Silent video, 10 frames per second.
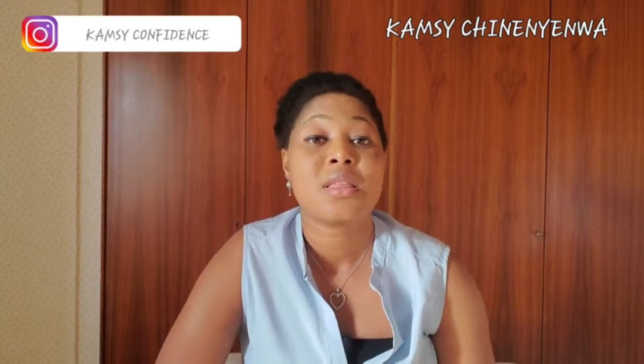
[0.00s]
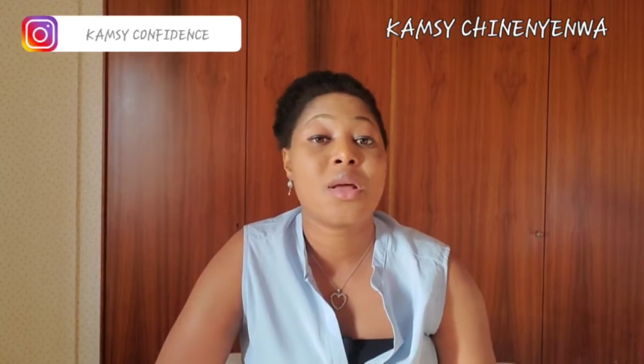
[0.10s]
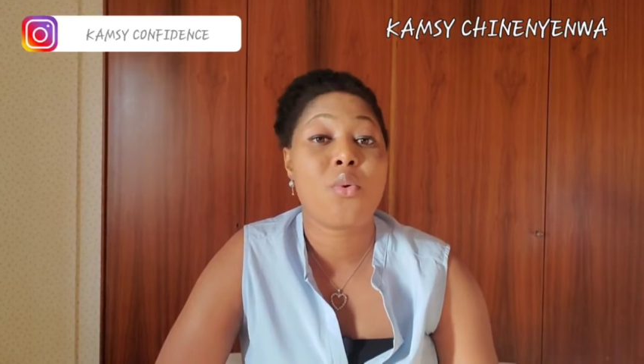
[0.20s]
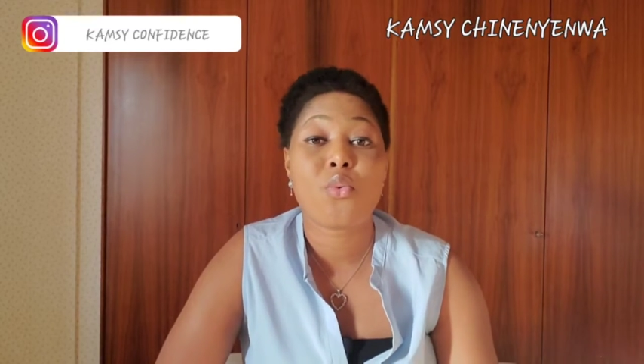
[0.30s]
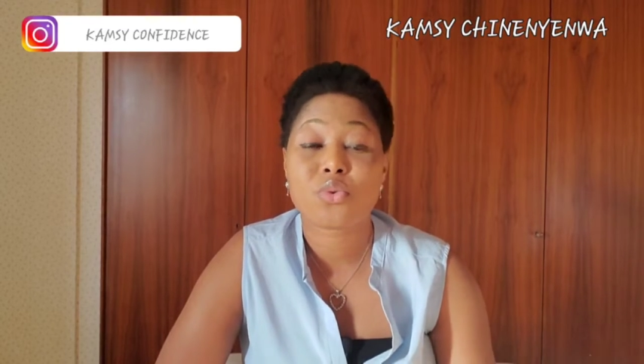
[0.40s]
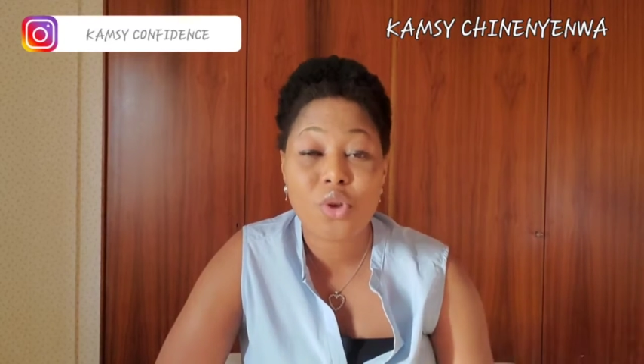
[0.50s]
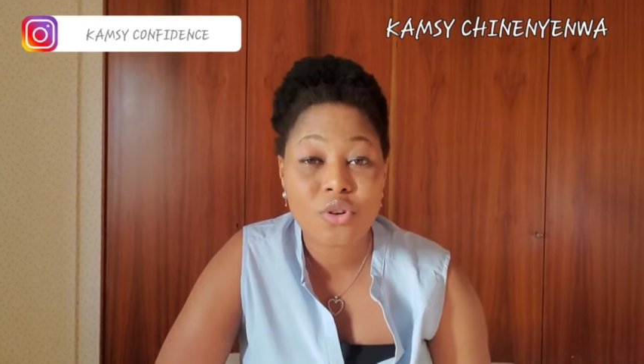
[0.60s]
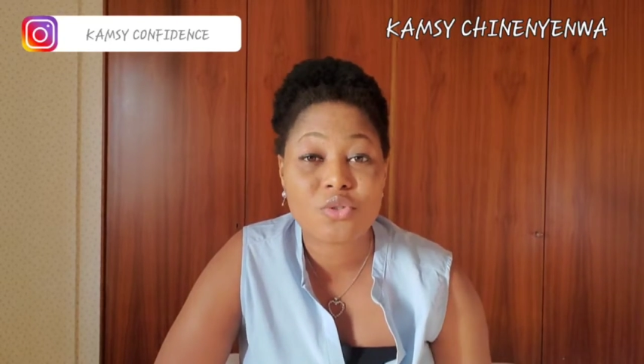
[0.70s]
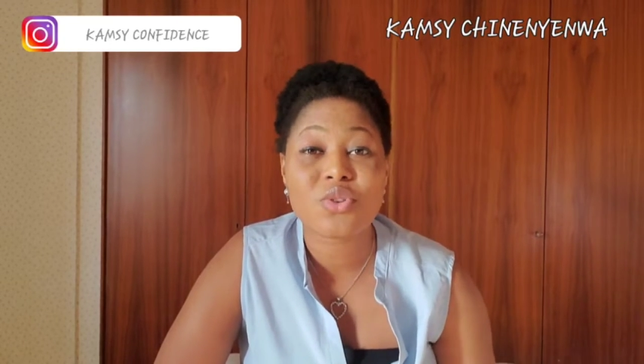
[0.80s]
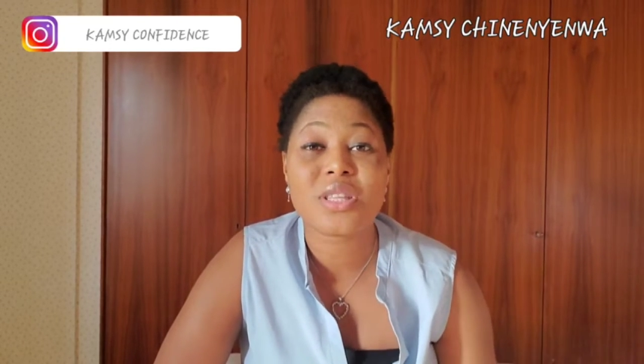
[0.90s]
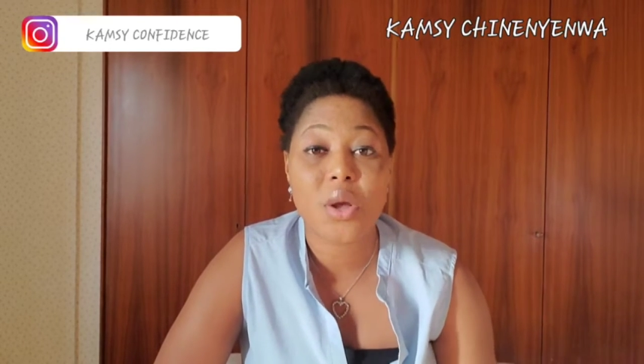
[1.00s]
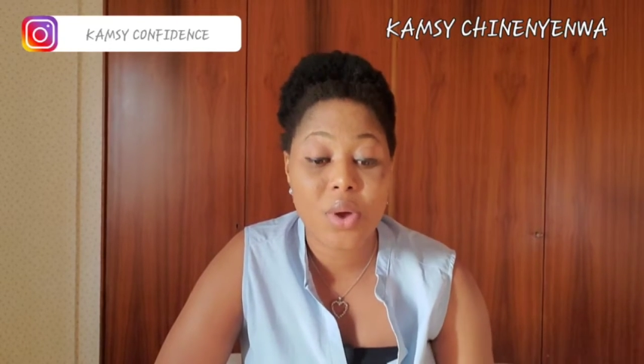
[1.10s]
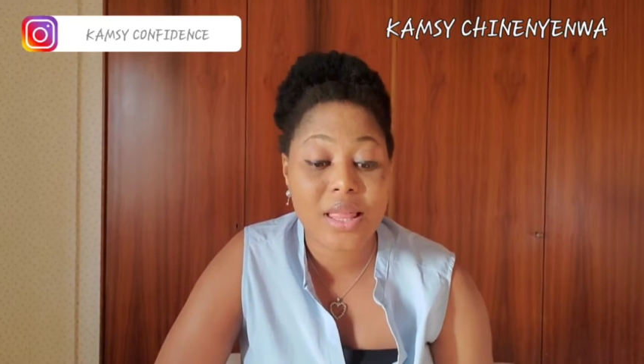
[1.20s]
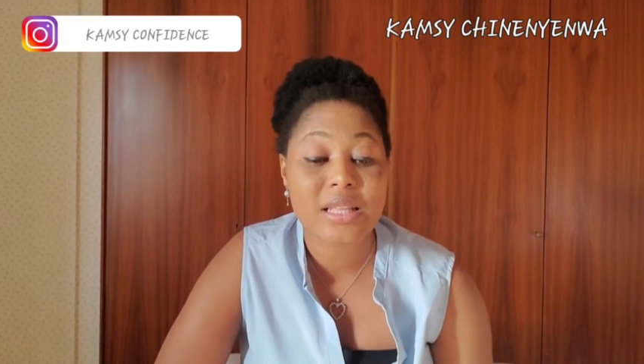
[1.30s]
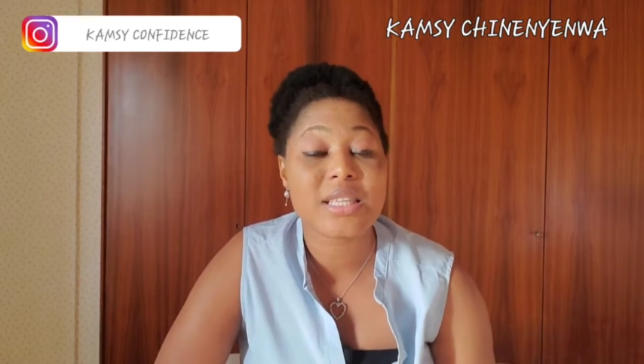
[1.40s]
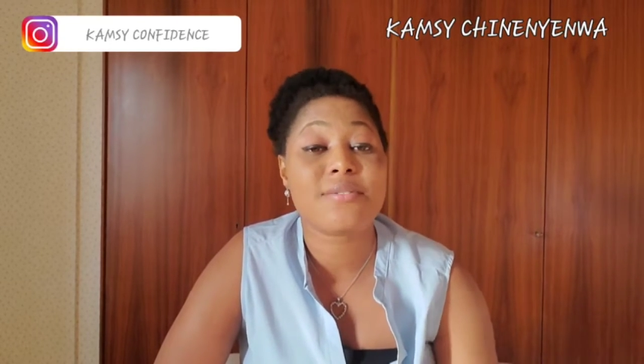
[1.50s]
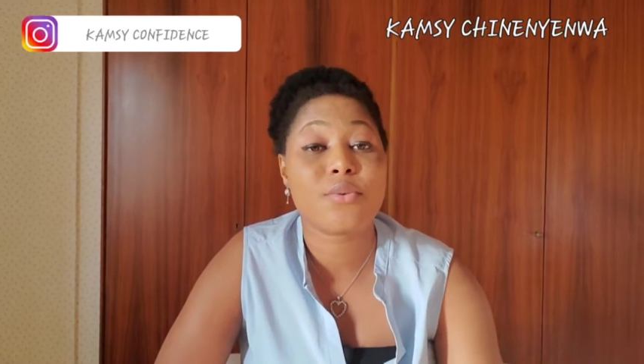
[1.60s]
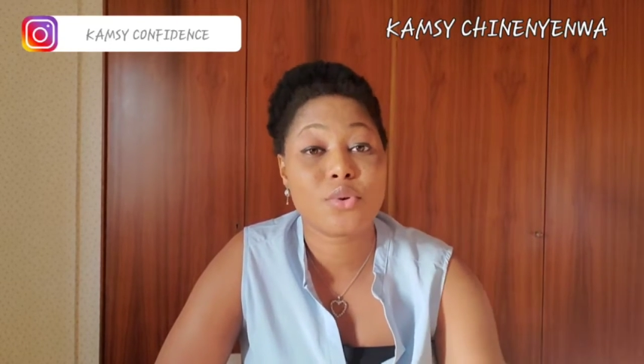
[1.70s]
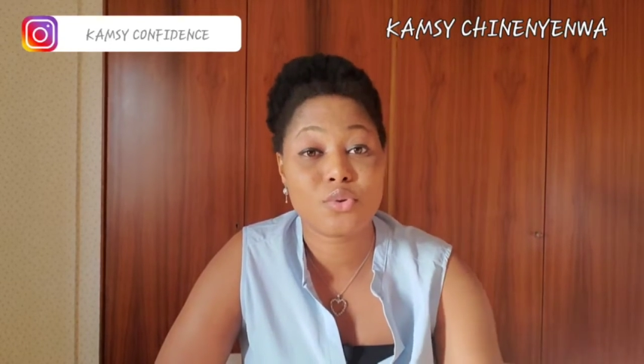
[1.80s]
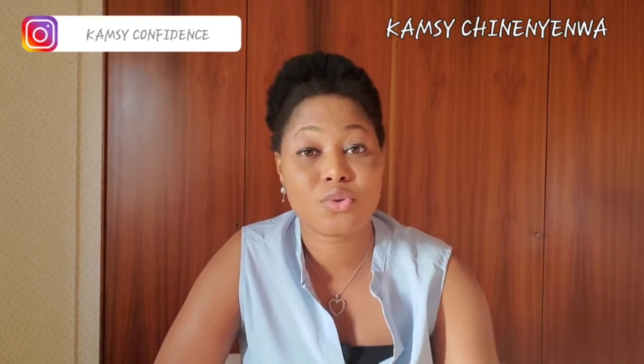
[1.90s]
they will talk to you in a way that if
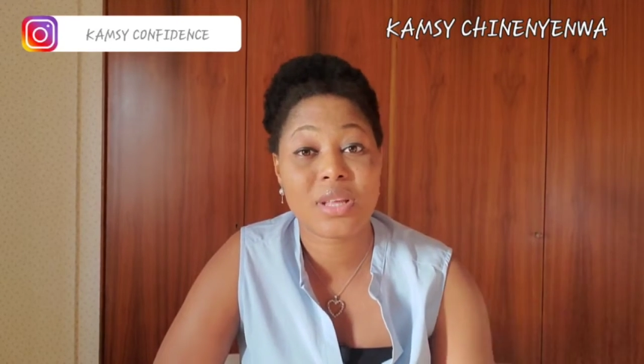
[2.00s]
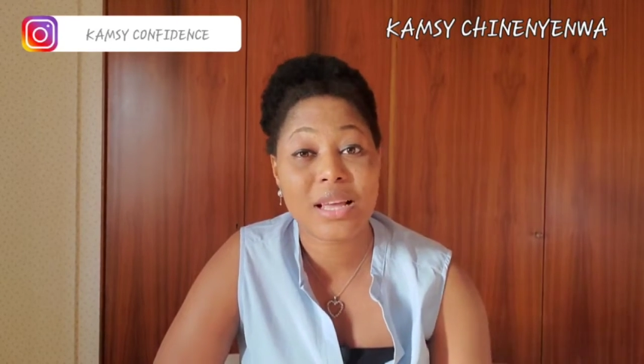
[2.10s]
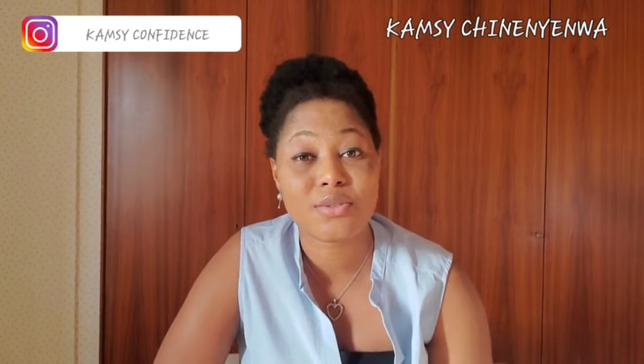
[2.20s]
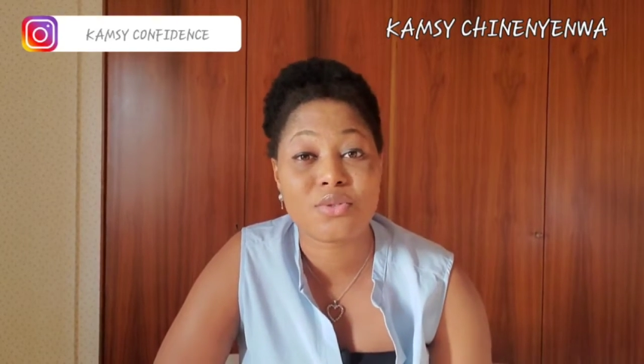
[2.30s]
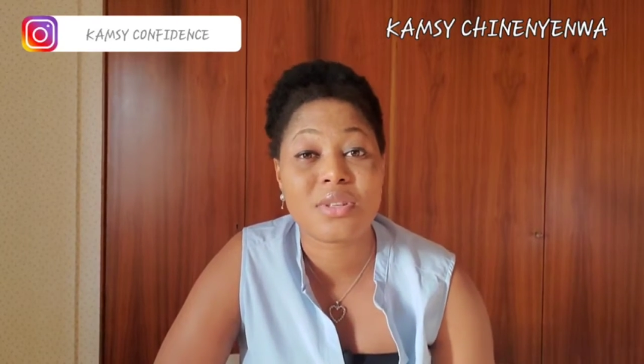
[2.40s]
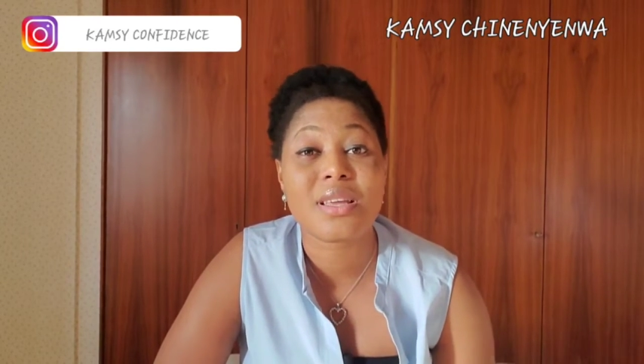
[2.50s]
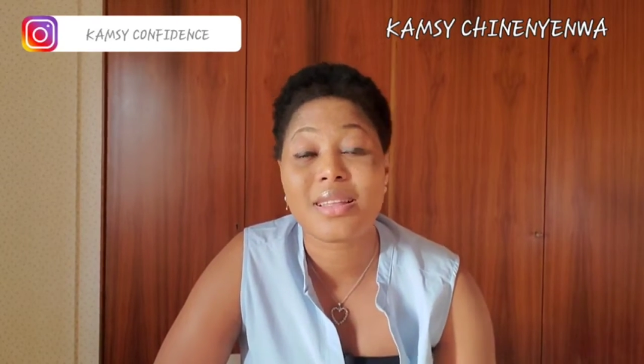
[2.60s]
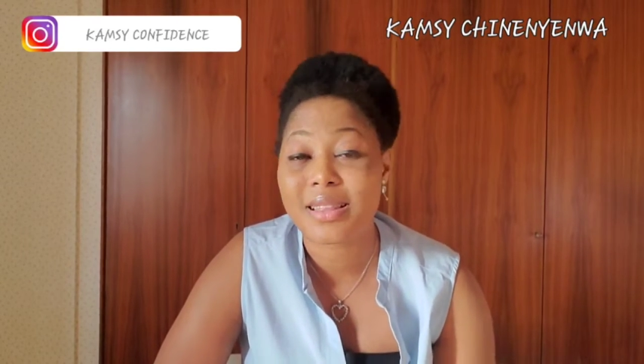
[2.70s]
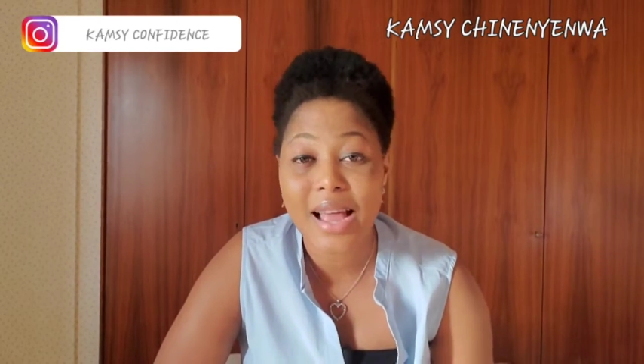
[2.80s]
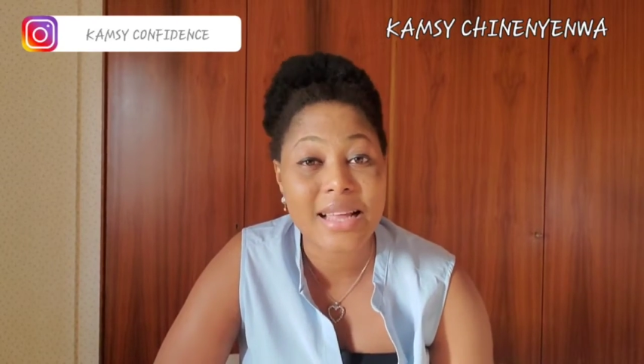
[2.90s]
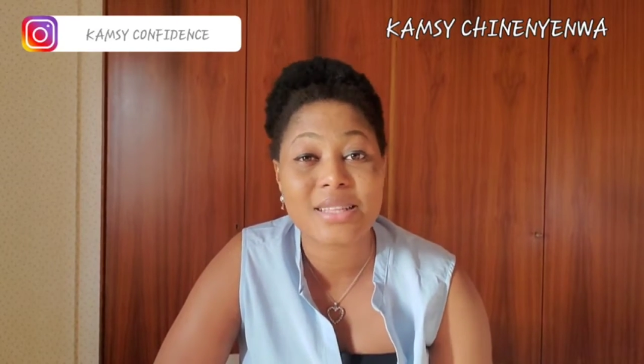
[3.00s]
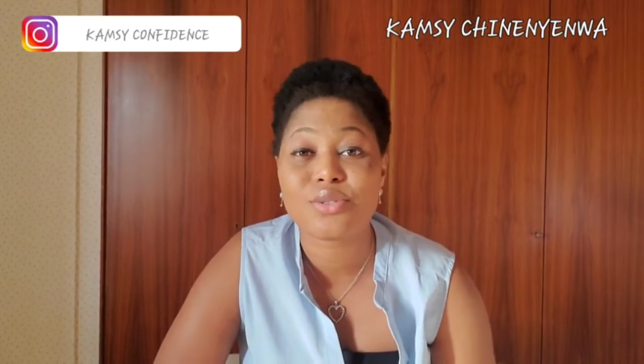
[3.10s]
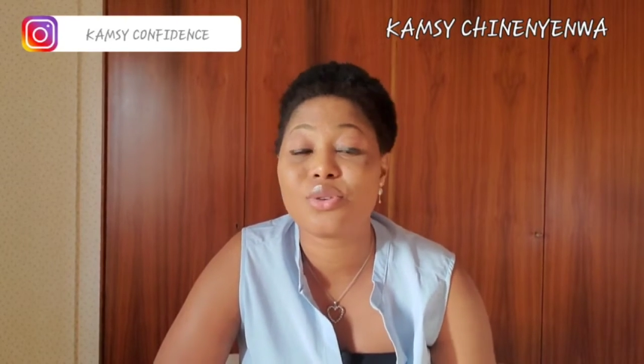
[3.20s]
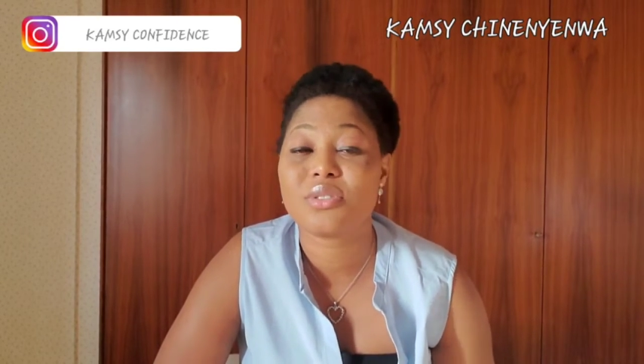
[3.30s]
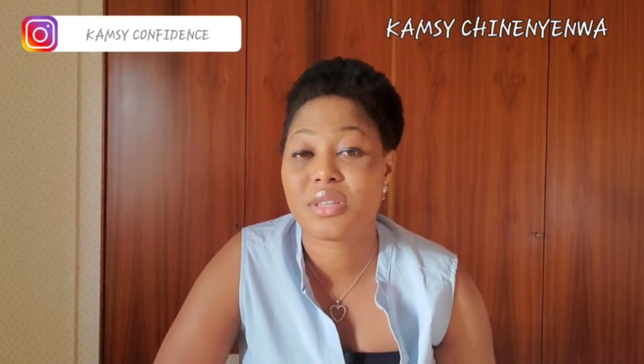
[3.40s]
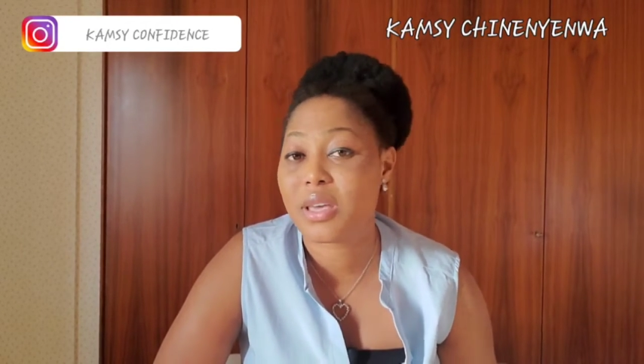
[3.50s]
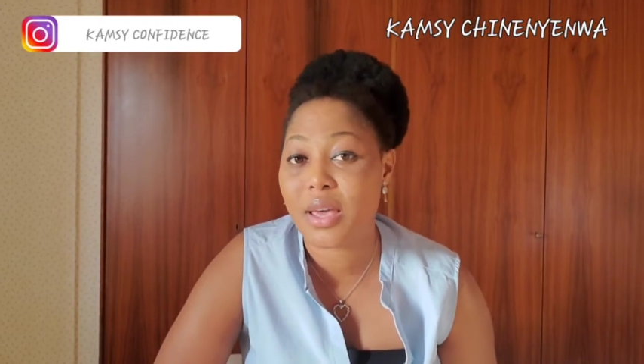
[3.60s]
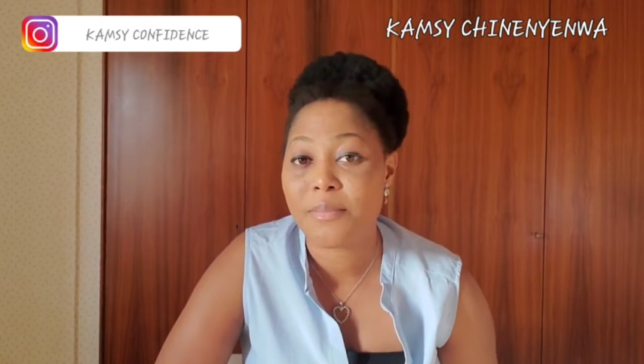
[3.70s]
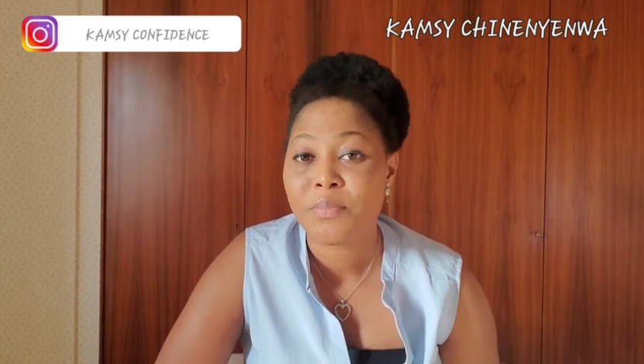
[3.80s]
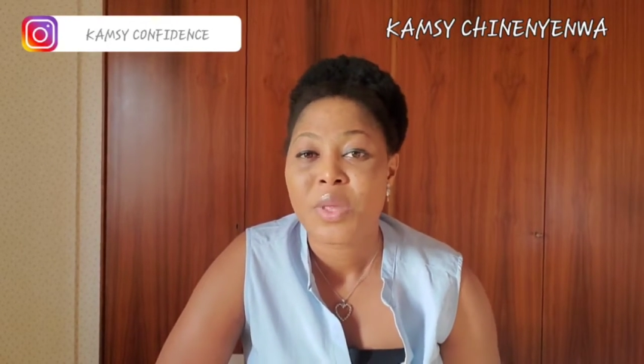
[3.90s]
you want to die today, die. They don't
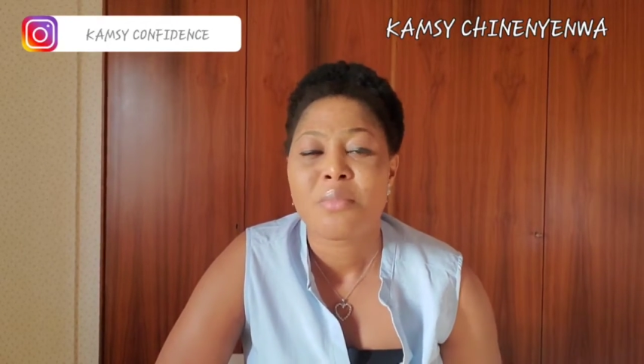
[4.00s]
care,